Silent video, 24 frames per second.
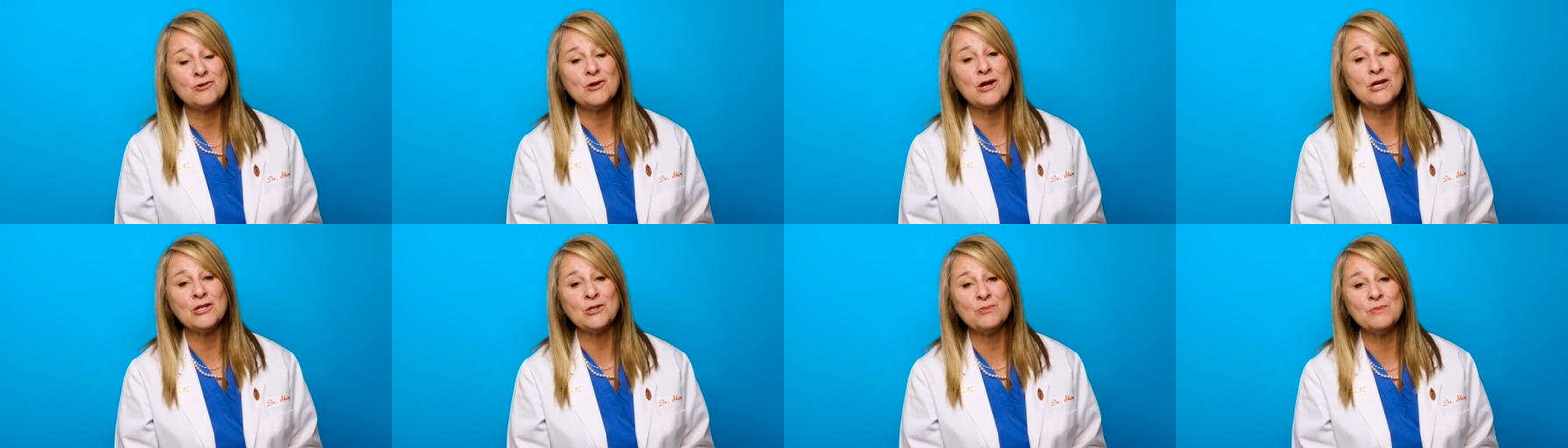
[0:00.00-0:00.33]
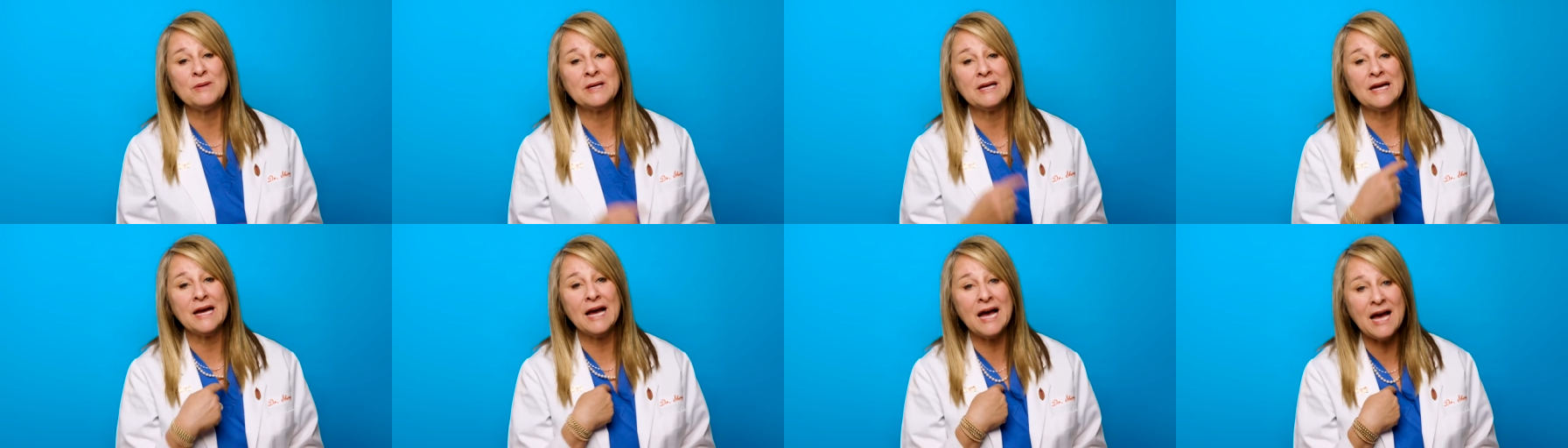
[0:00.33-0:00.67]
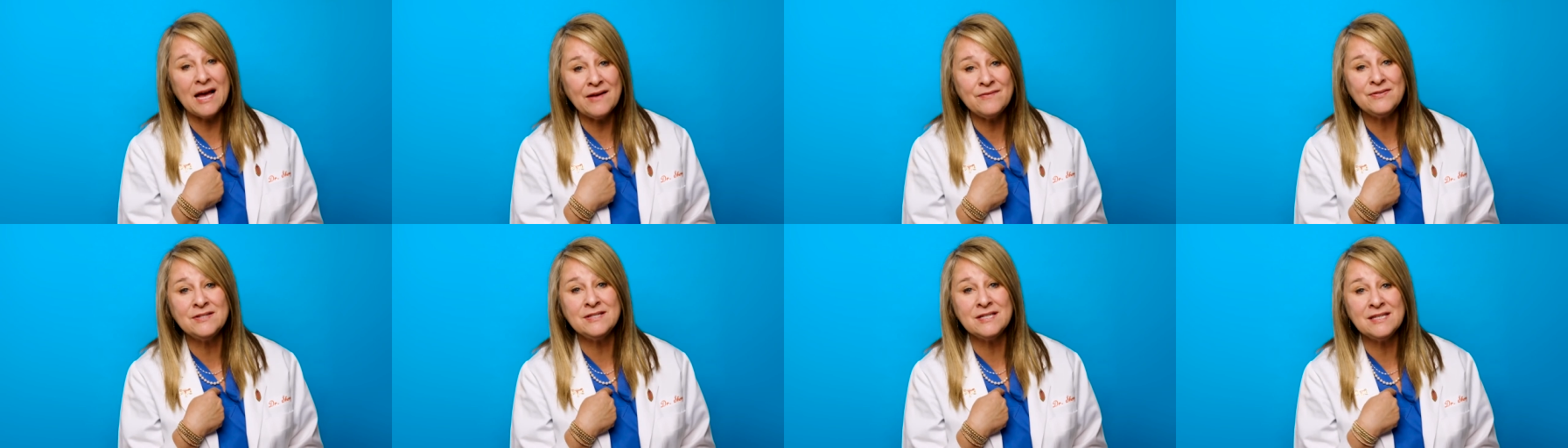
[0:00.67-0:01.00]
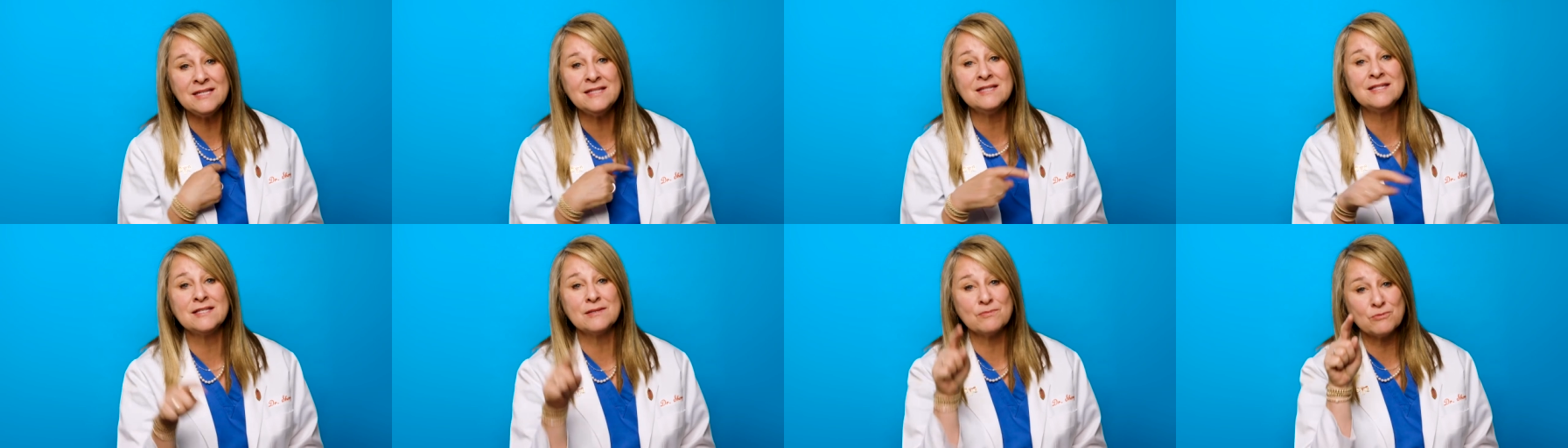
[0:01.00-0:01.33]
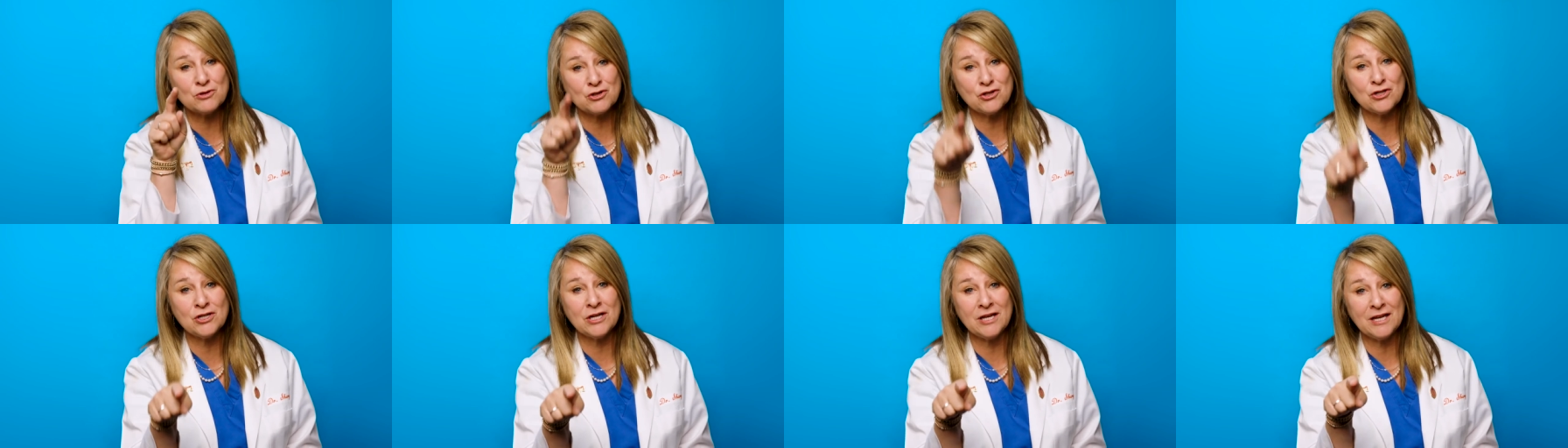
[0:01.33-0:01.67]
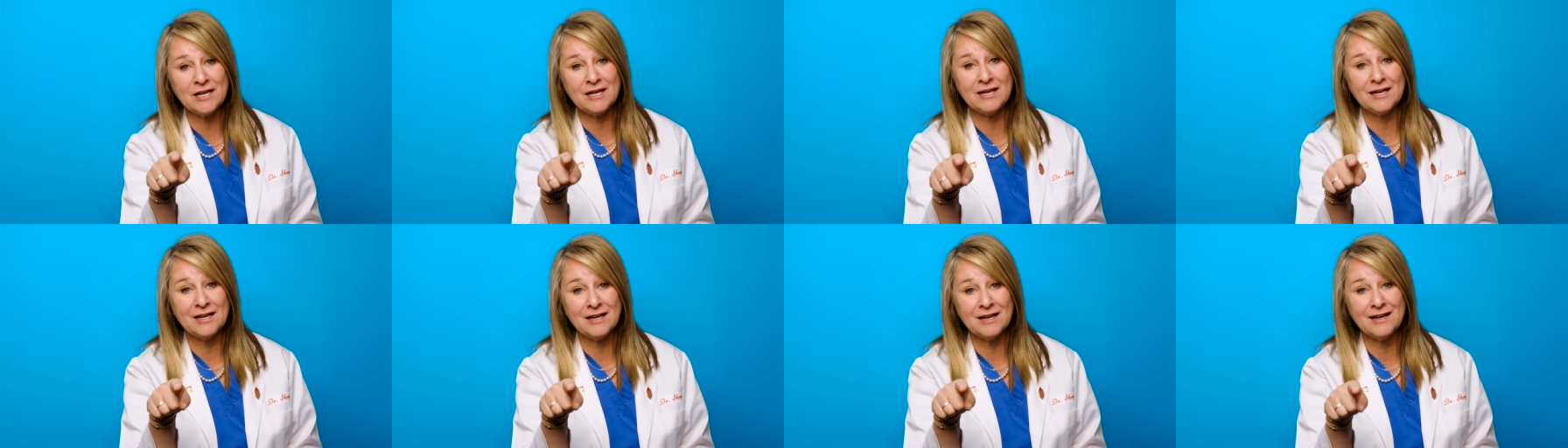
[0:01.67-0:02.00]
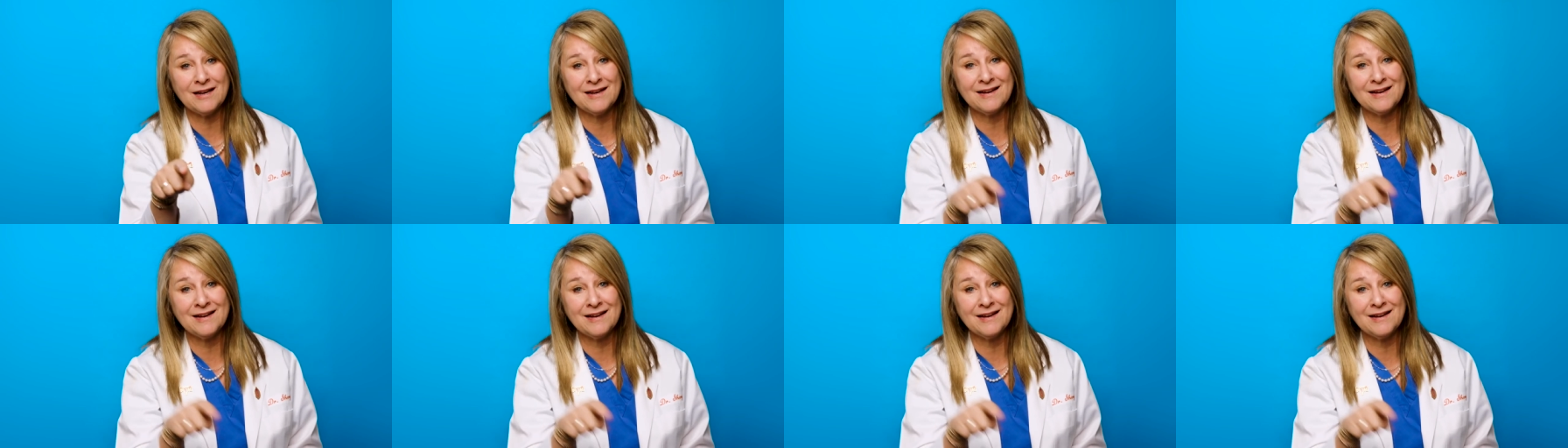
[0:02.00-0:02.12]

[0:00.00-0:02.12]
Trust me, I've seen some shit.